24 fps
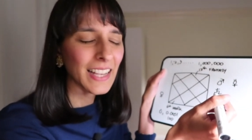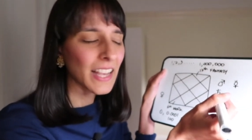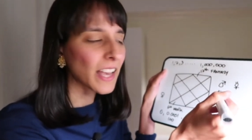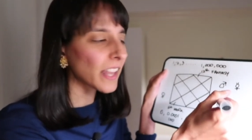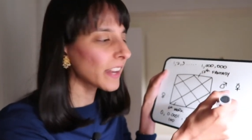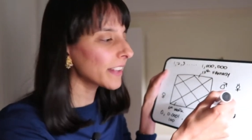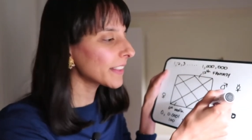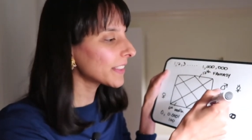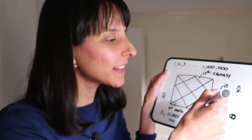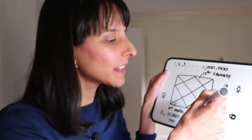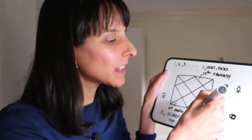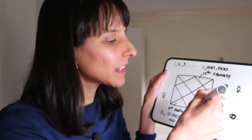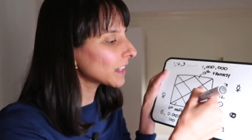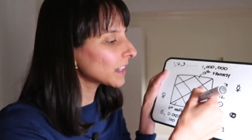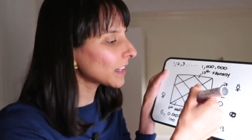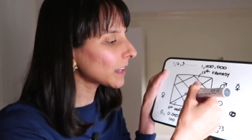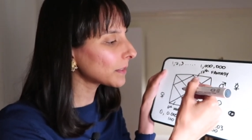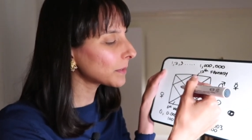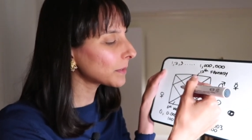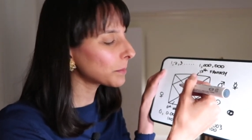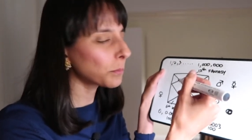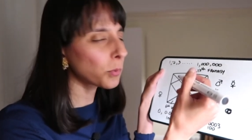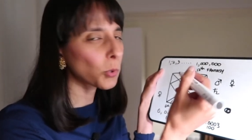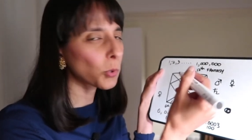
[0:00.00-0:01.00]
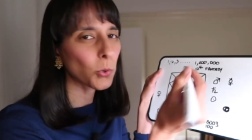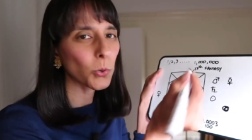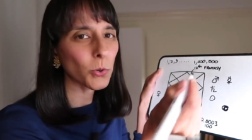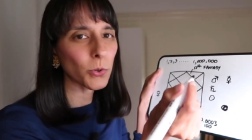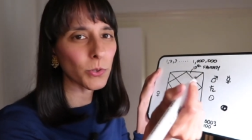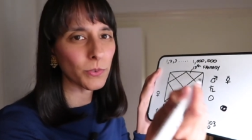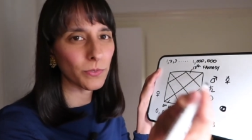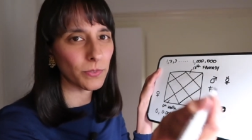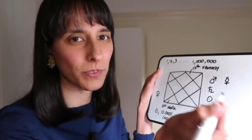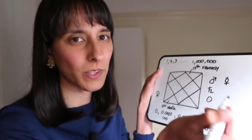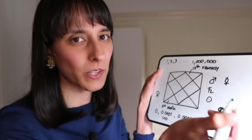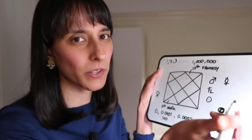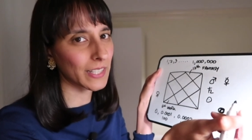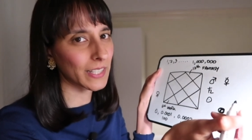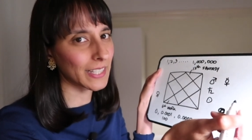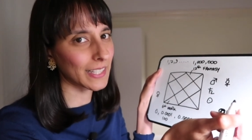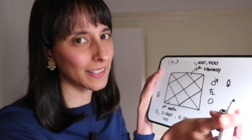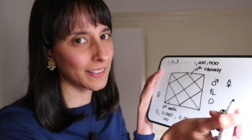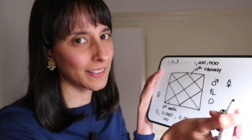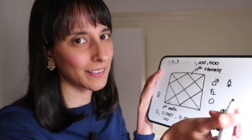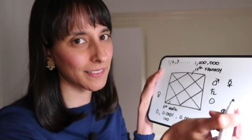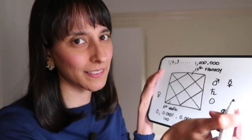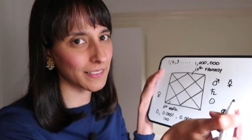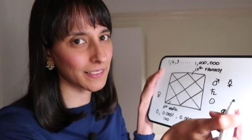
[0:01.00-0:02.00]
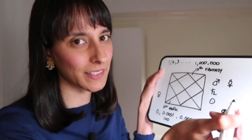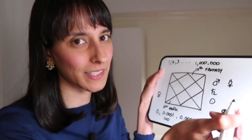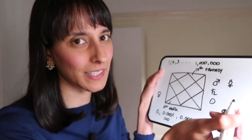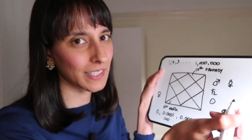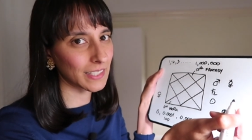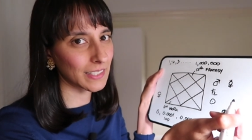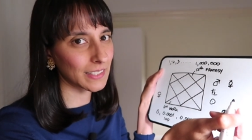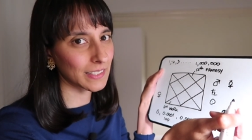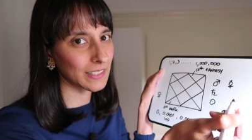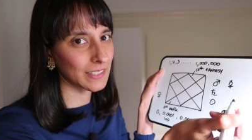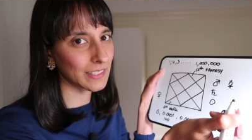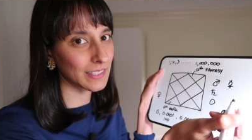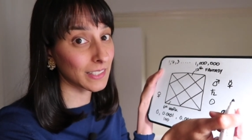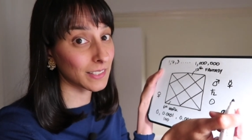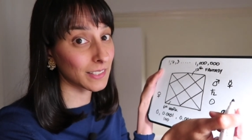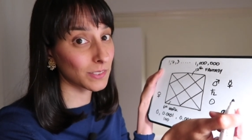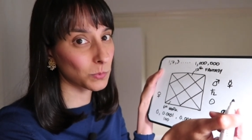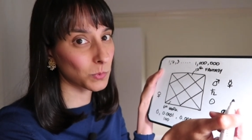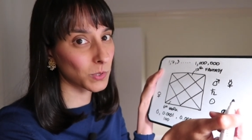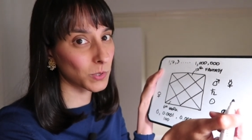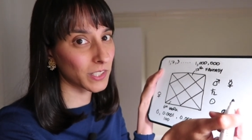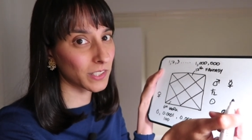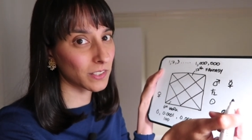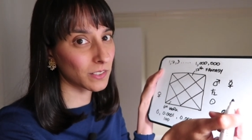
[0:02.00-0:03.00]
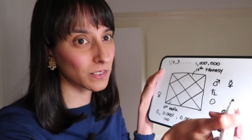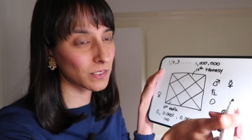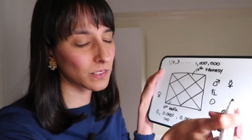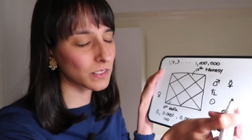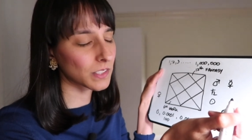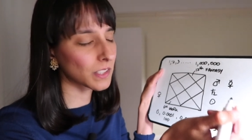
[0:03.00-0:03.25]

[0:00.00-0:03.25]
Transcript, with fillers: And I think it gets bored very easily as well.